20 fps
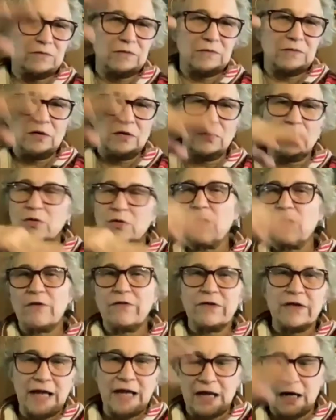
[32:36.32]
or whoever
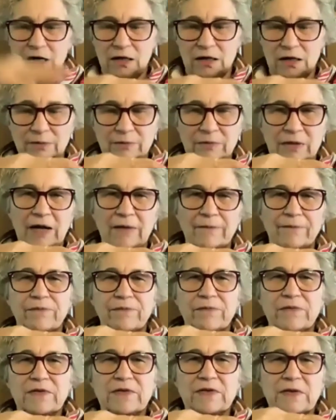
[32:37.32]
they are. I'm not,
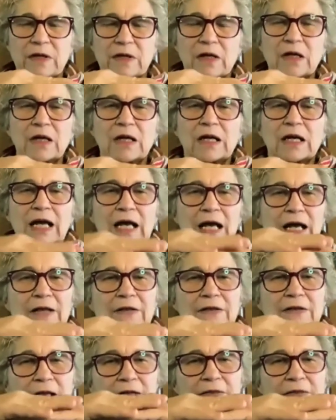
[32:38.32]

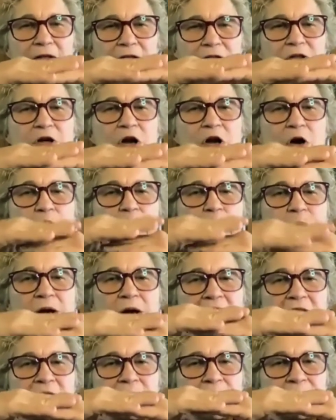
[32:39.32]
and that there's no
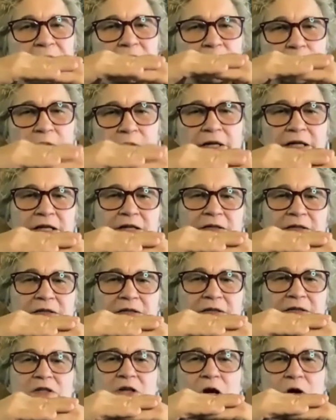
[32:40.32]
wind between us.
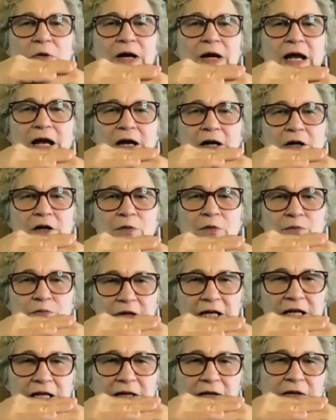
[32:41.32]
There's no air to
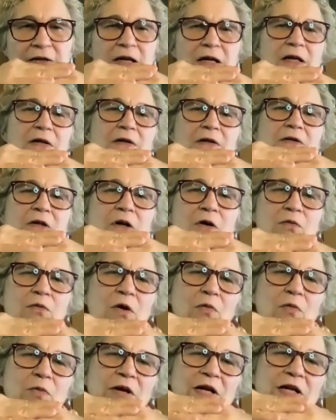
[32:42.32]
breathe. So
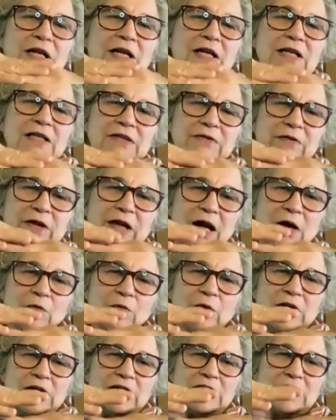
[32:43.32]
what we need is for that
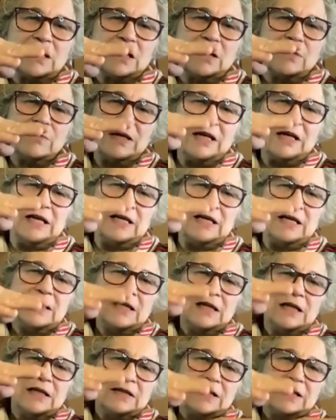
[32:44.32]
wind to come in
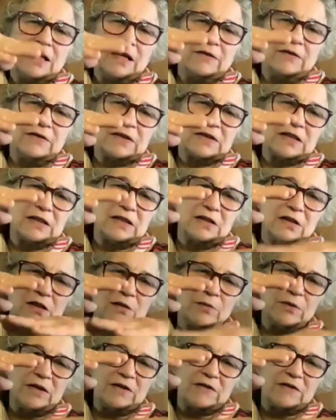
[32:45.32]
to give us a little
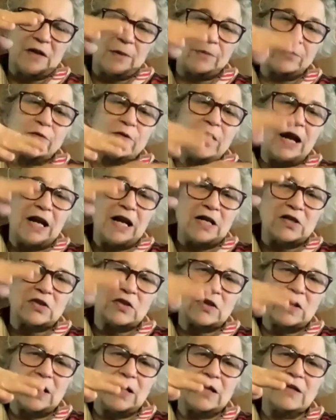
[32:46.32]
bit of
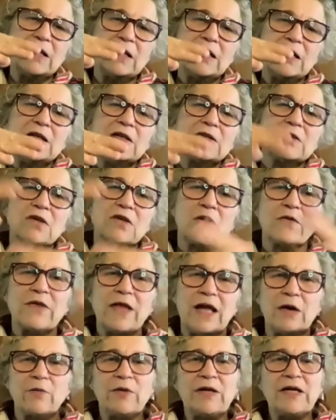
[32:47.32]
separation, so
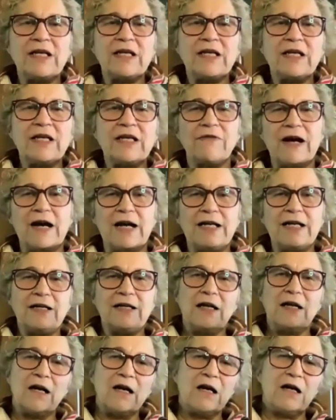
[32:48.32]
that we can find
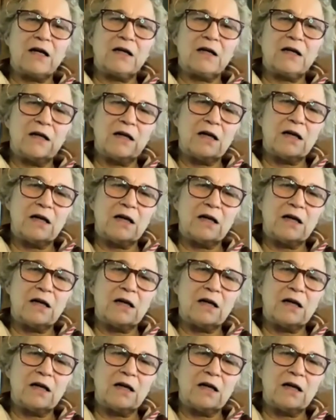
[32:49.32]
our